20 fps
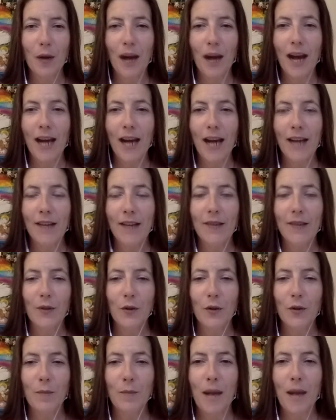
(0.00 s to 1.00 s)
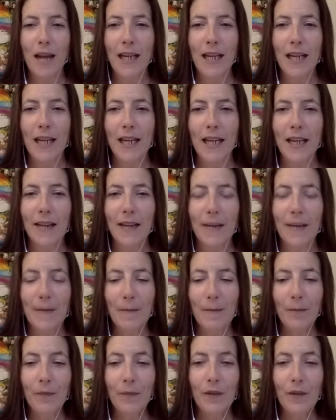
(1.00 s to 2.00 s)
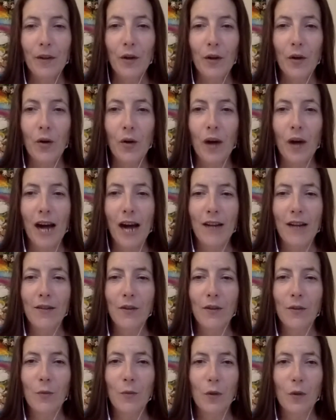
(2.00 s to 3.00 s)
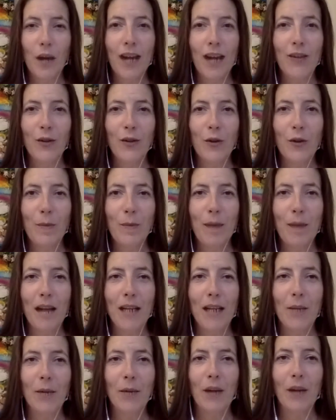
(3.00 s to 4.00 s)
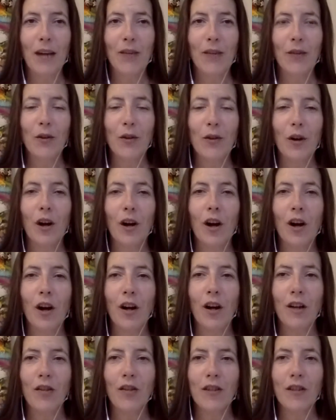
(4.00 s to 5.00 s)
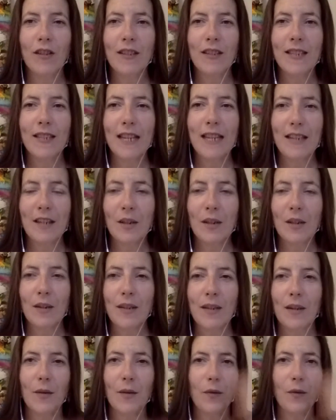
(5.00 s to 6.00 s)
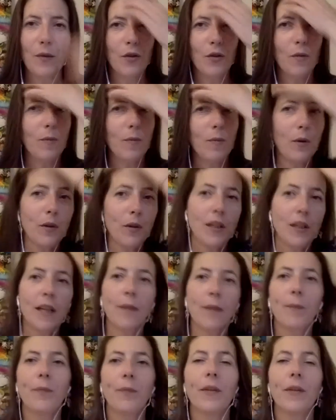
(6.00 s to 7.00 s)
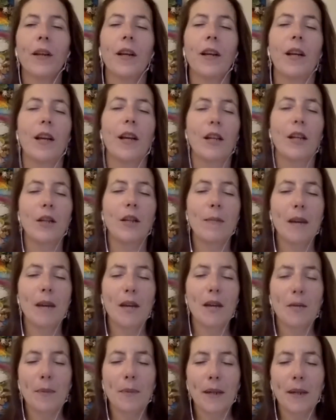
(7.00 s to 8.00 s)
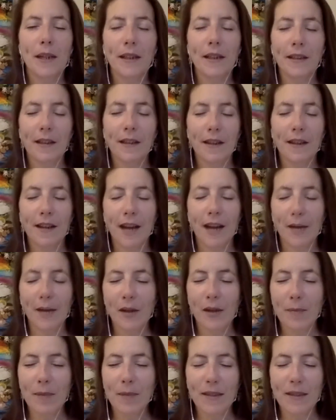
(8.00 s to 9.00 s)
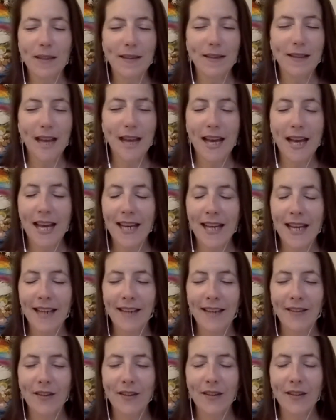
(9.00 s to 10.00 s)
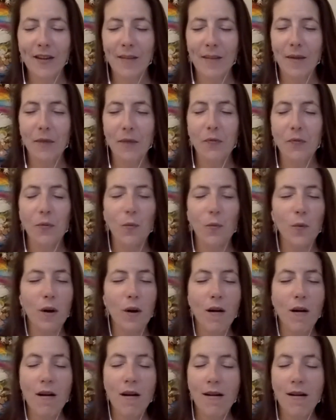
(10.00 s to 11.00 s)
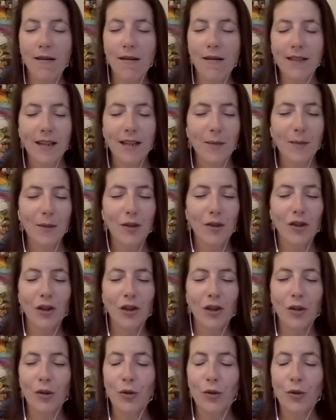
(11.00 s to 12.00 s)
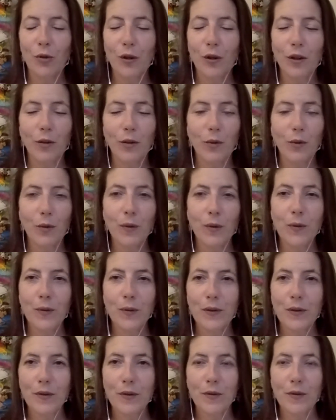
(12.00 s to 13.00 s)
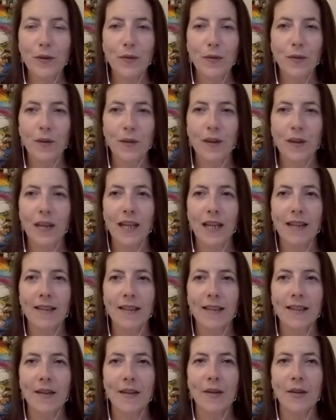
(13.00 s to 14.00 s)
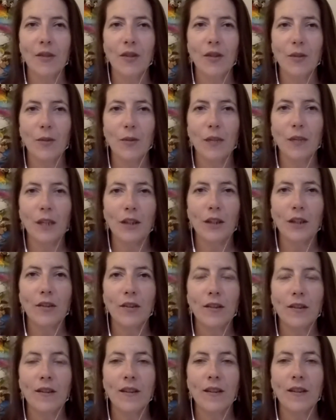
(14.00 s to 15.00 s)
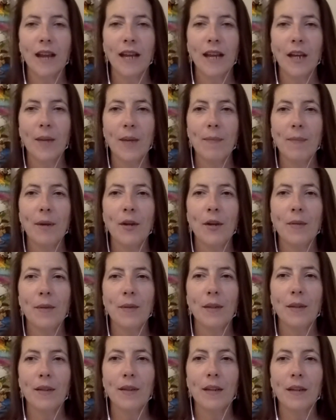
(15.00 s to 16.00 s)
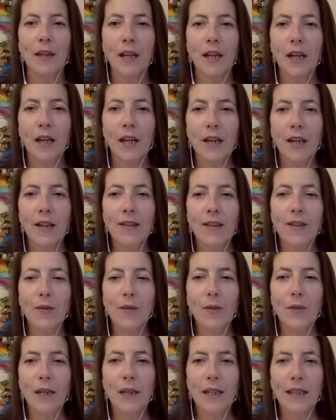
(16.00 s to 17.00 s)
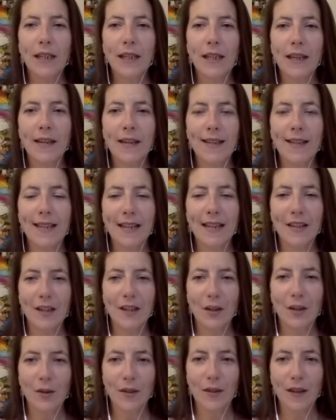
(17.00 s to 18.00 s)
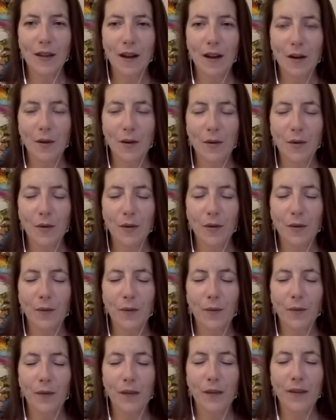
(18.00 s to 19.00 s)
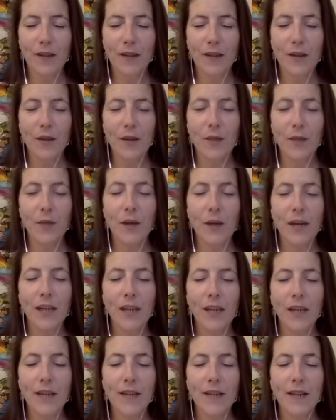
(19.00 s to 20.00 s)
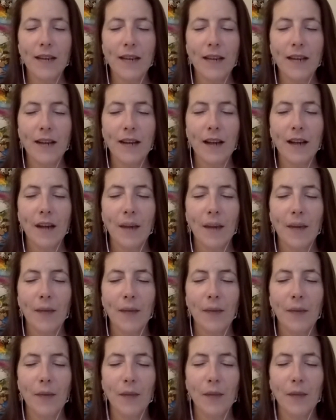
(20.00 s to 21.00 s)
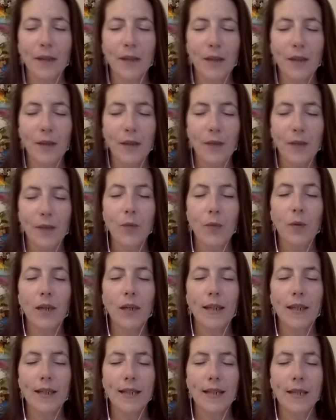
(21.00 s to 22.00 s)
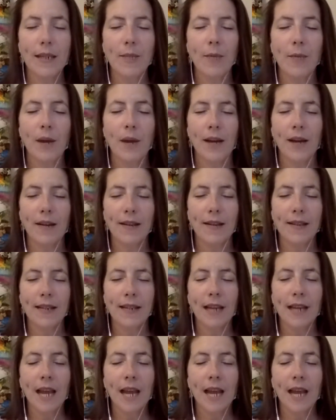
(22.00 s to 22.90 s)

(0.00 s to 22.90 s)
hand on your belly, or one hand on your belly, one hand on your heart, just to center yourself in your body. You may have been having a busy day, just come back from work, dealing with children, all sorts of different things. So it's just really good just to take a moment to really center yourself. And so I invite you to take we're going to take 3 really deep breaths.